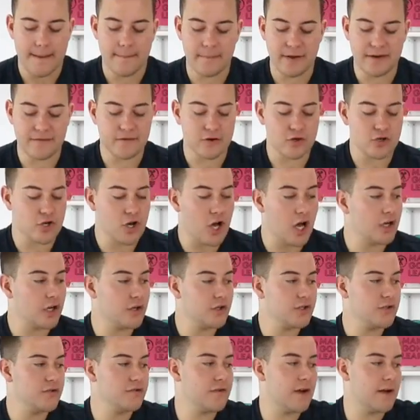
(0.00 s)
But if you're not
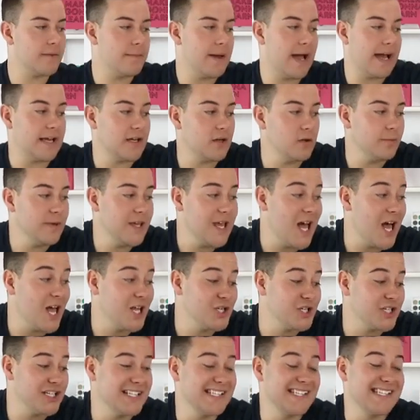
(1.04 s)
gonna do front and back, it'll be one
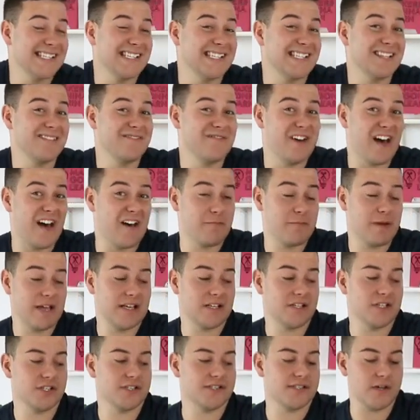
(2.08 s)
hundred sixty-five
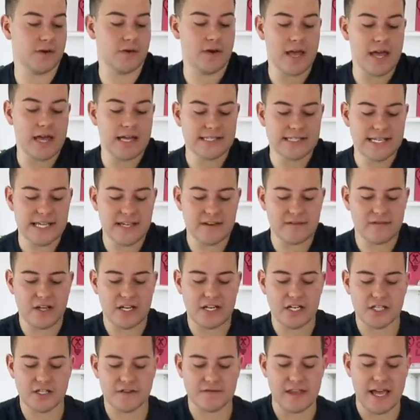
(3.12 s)
pages. So take
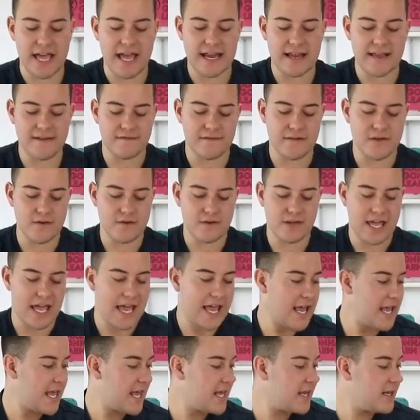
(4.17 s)
advantage of that if you
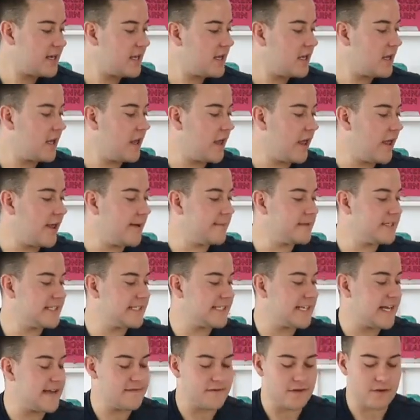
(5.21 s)
can um, to
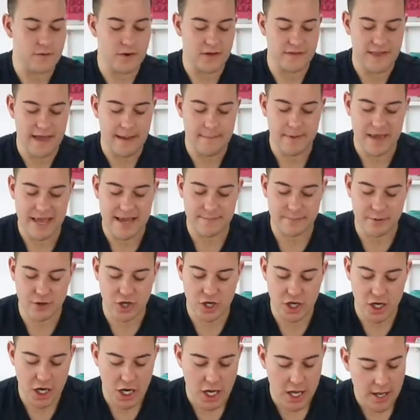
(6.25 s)
save you on that
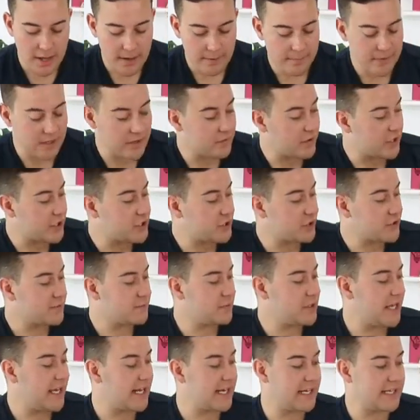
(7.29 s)
paper. Me and Rachel's
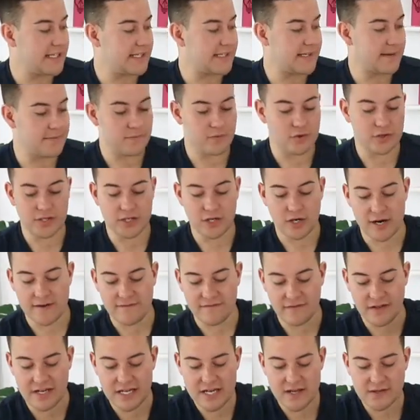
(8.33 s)
planning some really
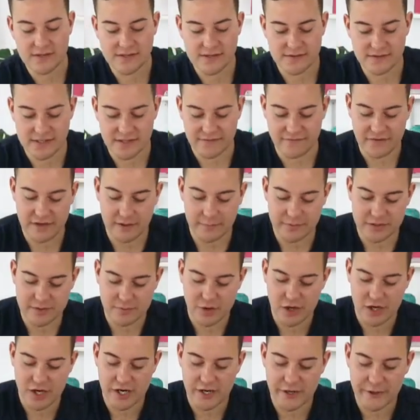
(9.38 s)
great videos to film
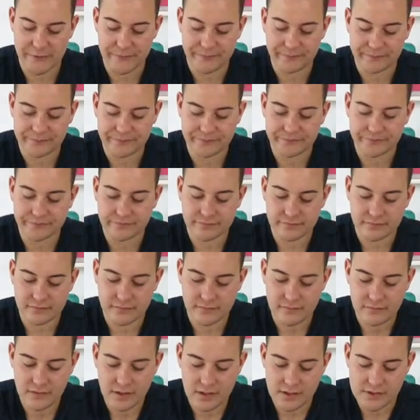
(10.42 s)
tomorrow,
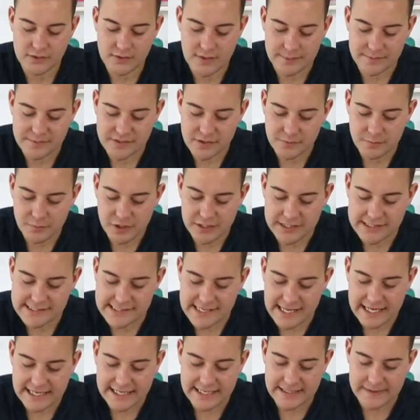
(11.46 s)
so I'm super
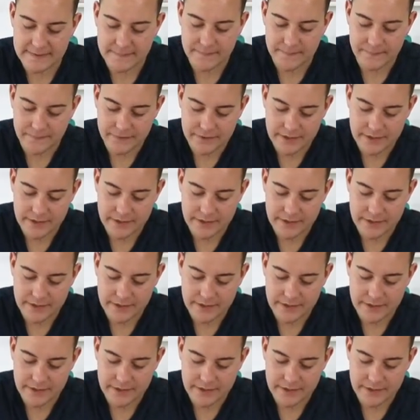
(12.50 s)
excited.